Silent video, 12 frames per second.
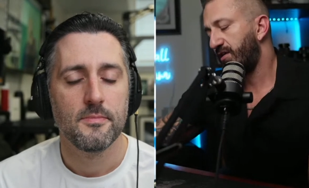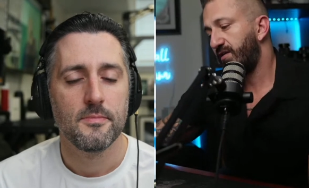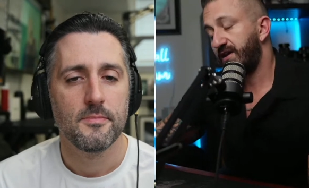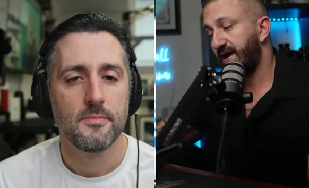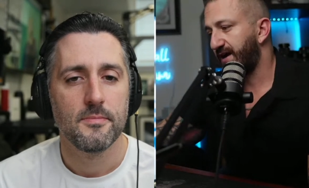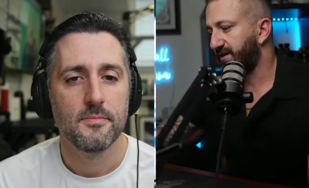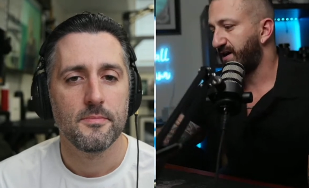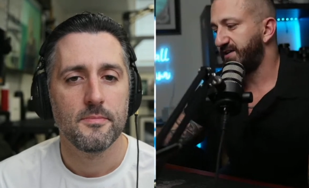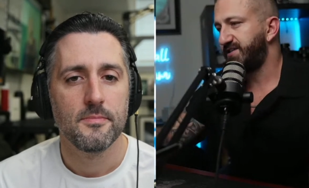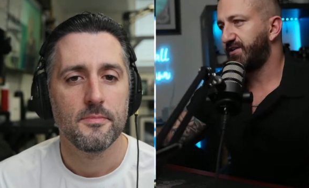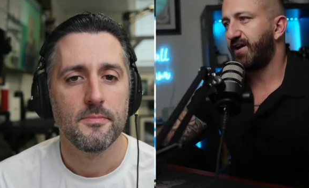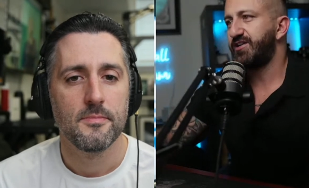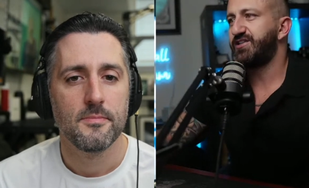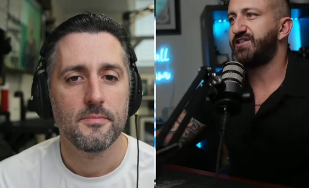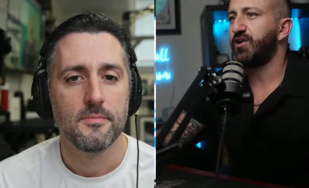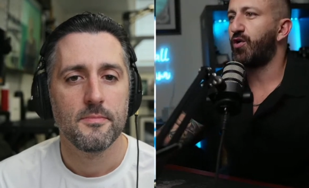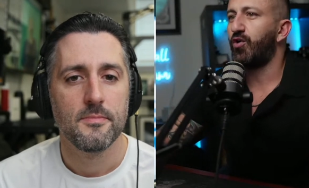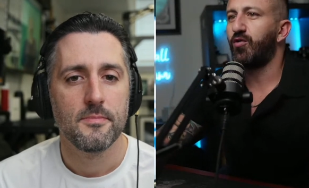Speaker 1: and, and yeah, content
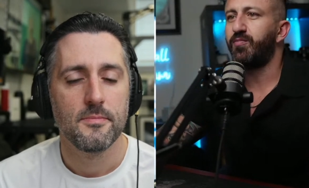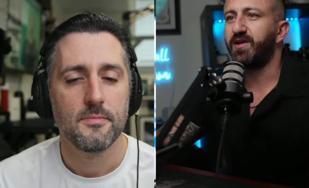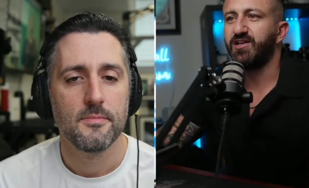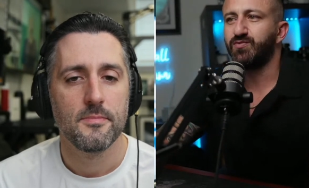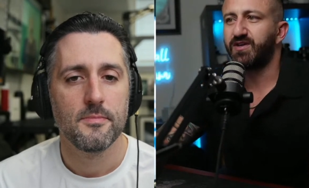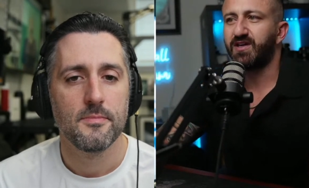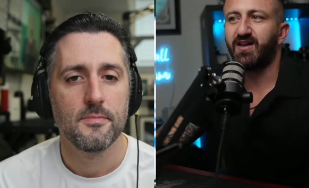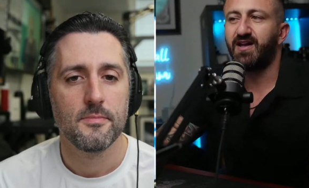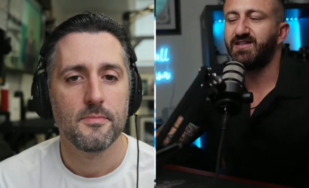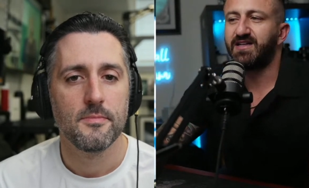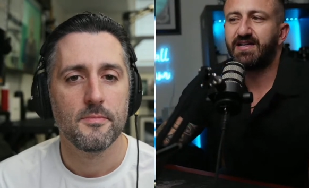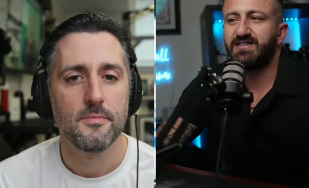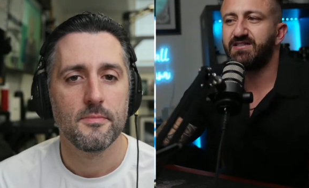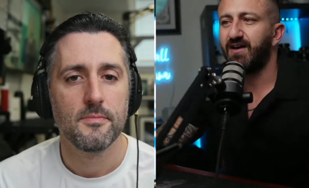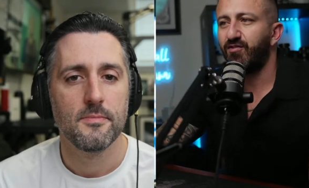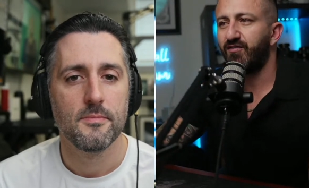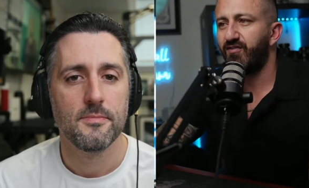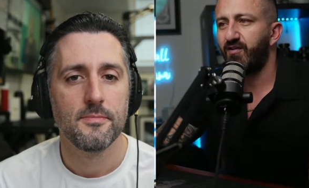creation is a whole beast. We can get into each
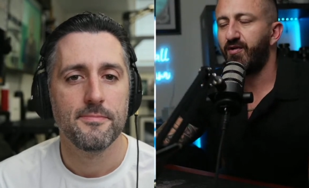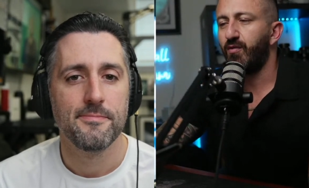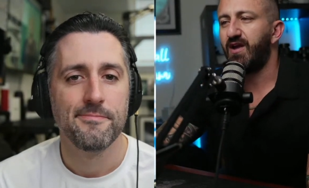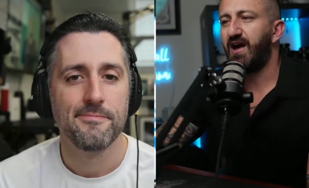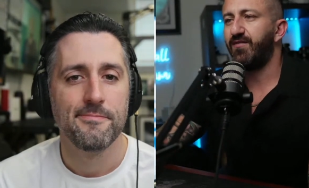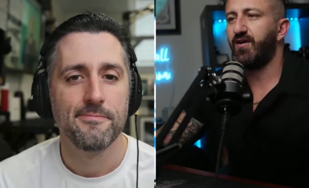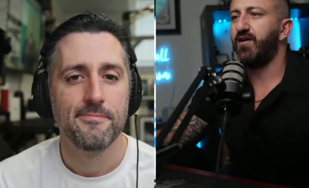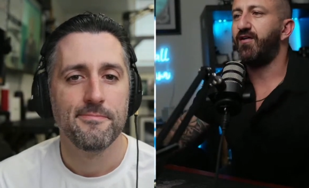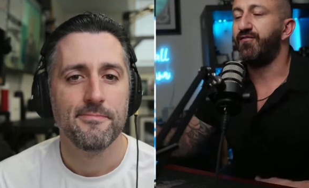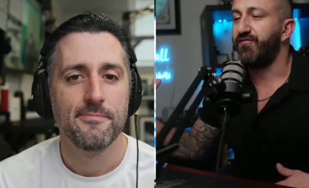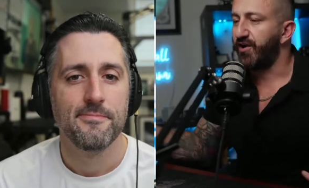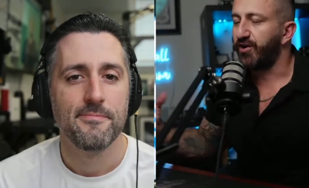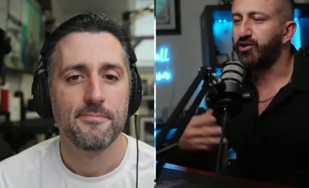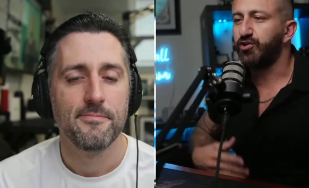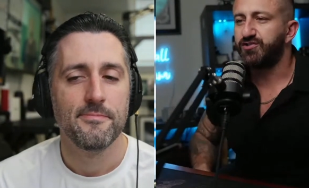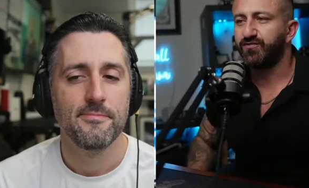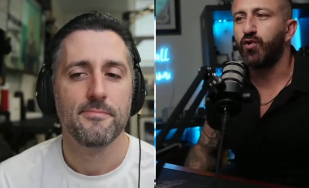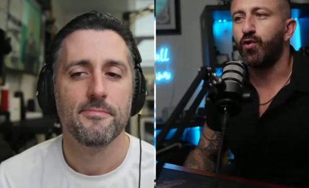level, but, but we have a, a very
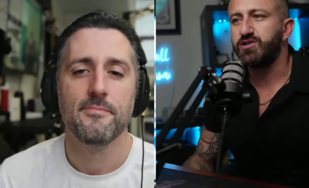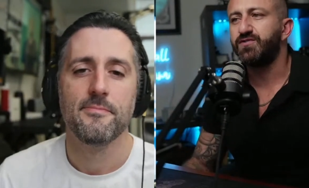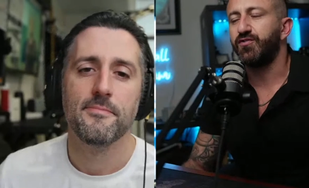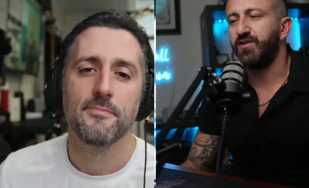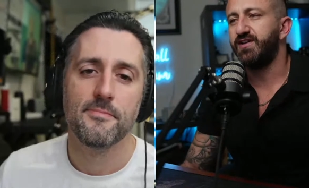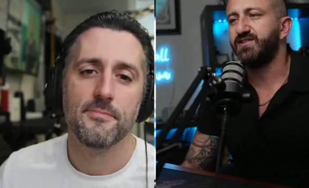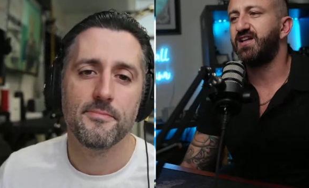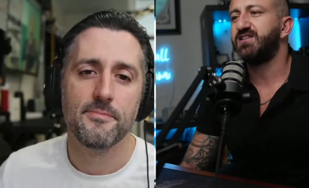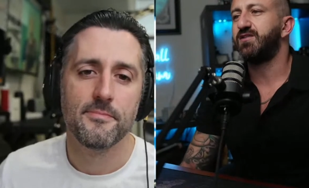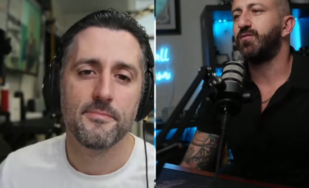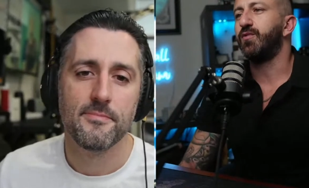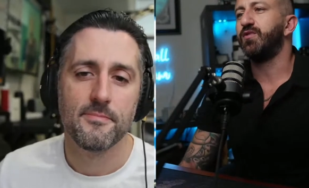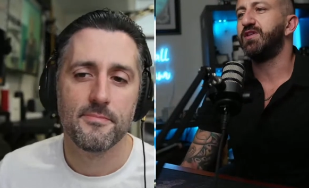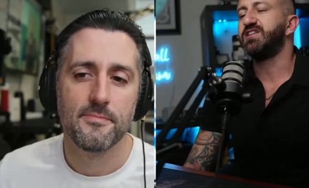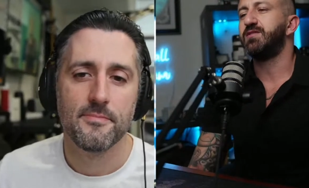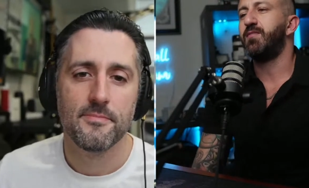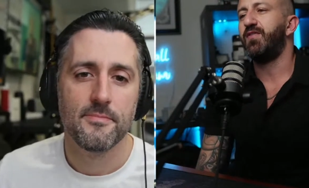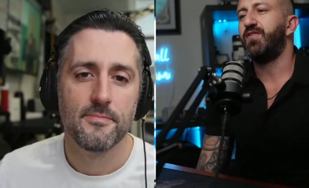inclusive course for this that, that we
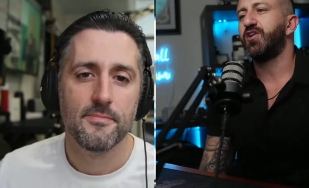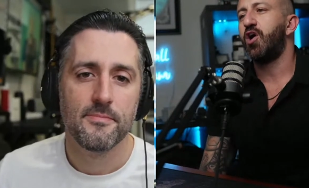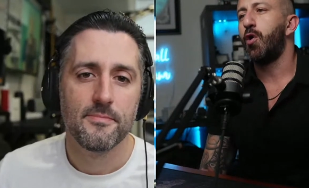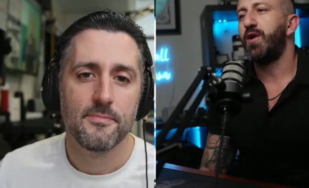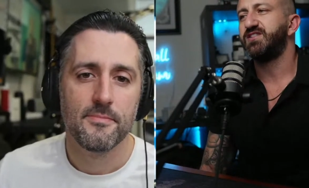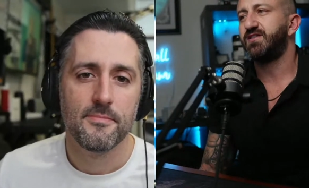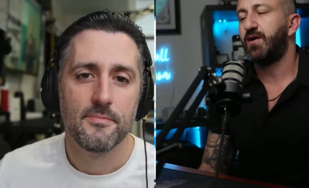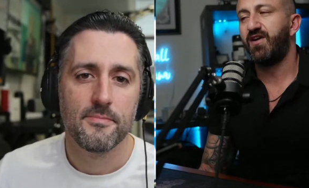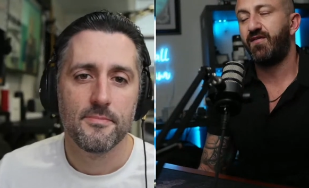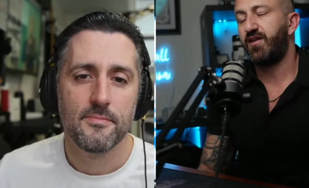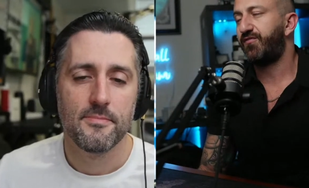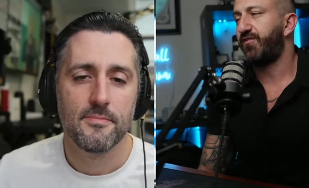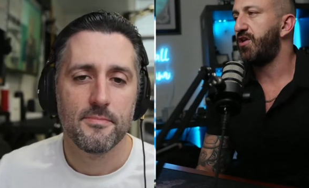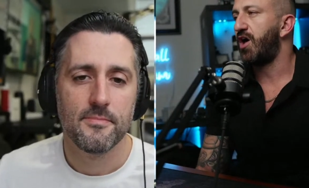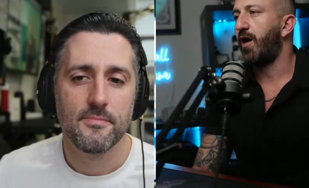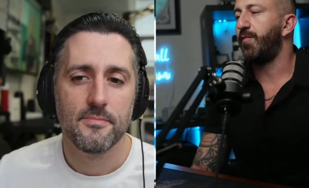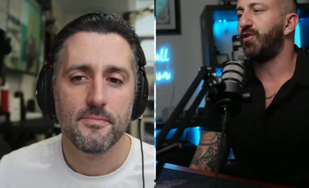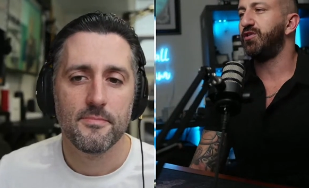released a month ago, and it's how we have had a
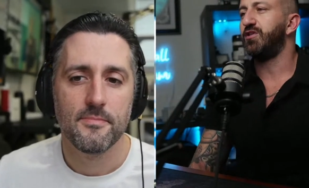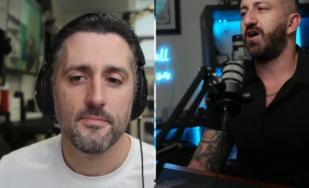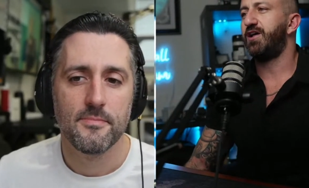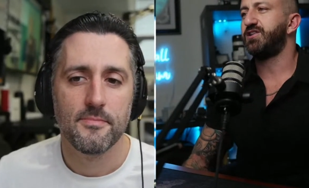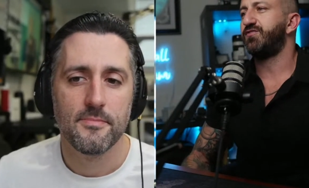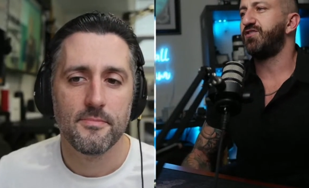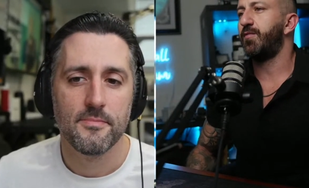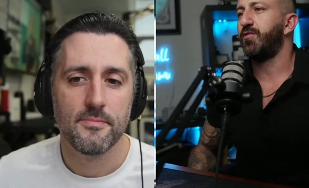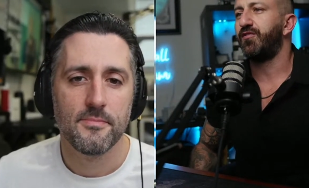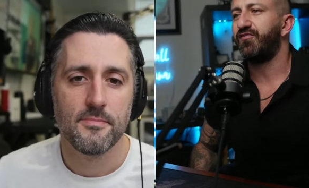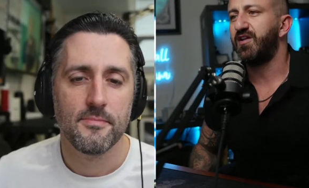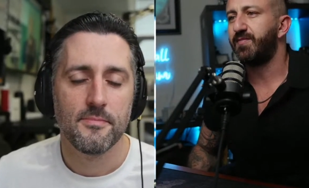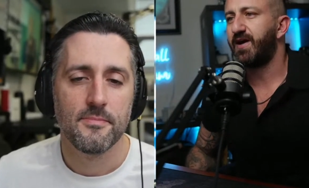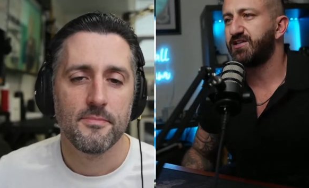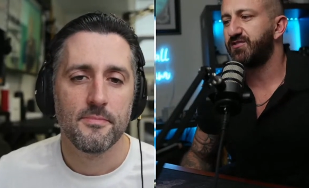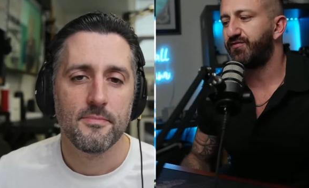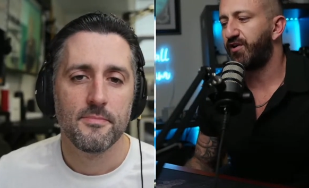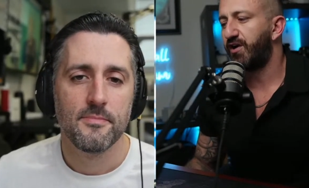phenomenal launch, phenomenal
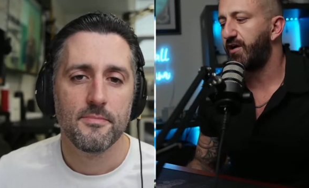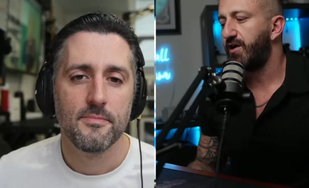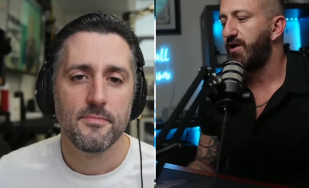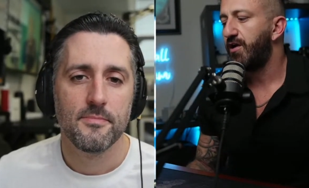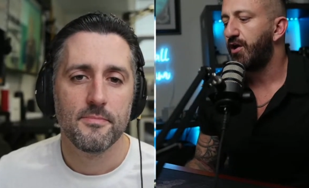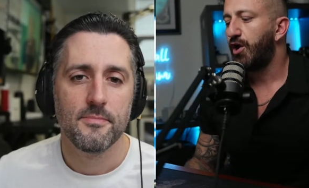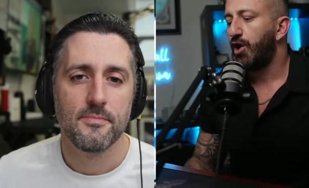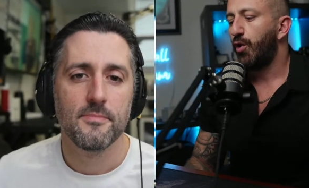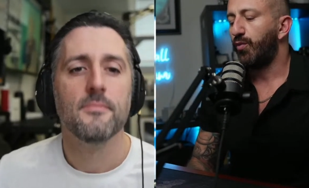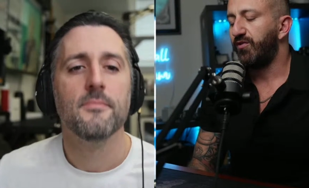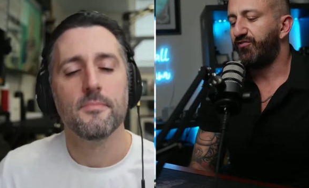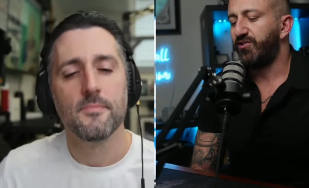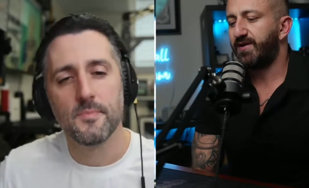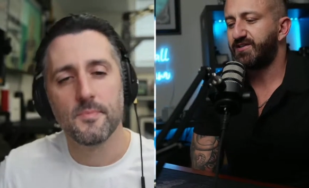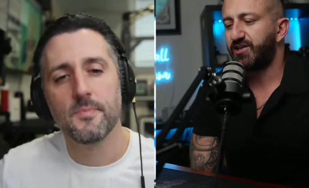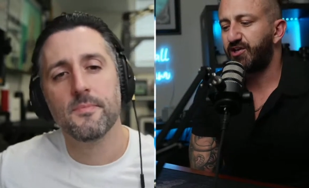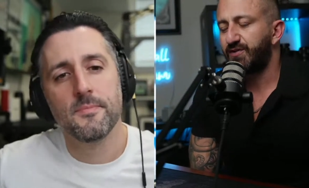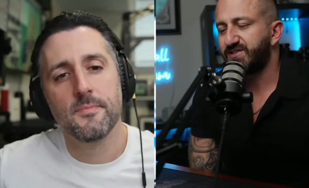feedback so far. We flew
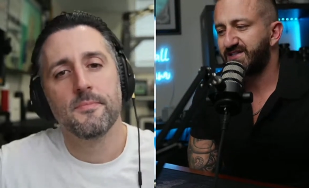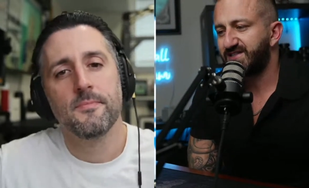out to Houston,